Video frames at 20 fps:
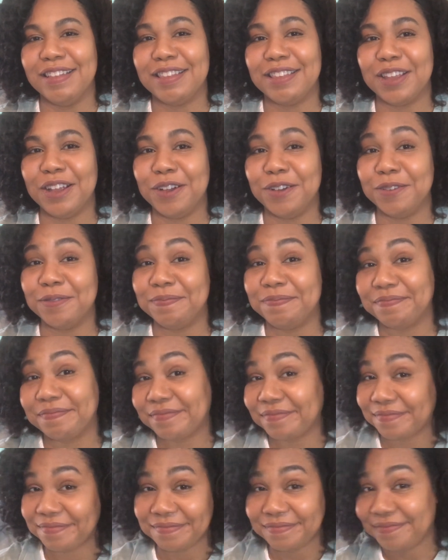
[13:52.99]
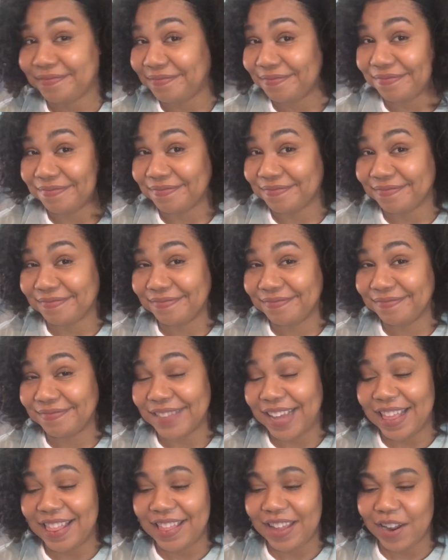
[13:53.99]
So
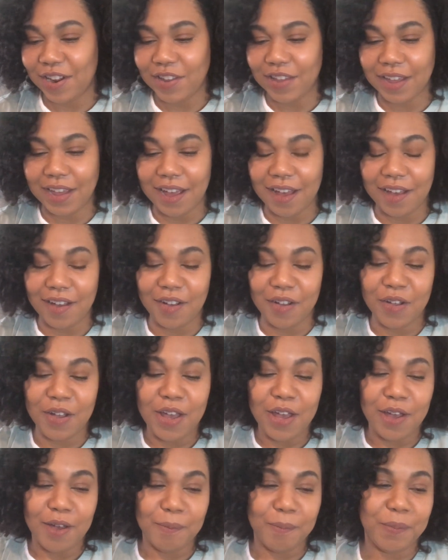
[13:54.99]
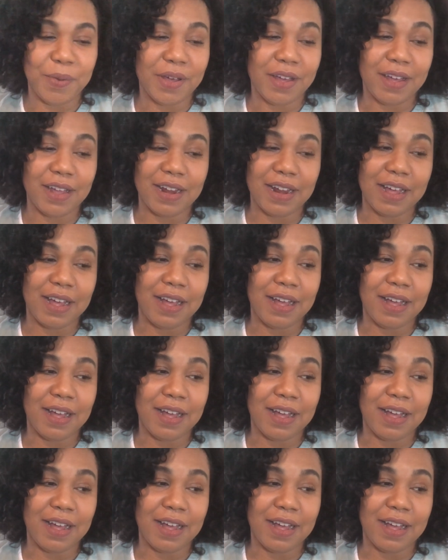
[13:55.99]
there you go. But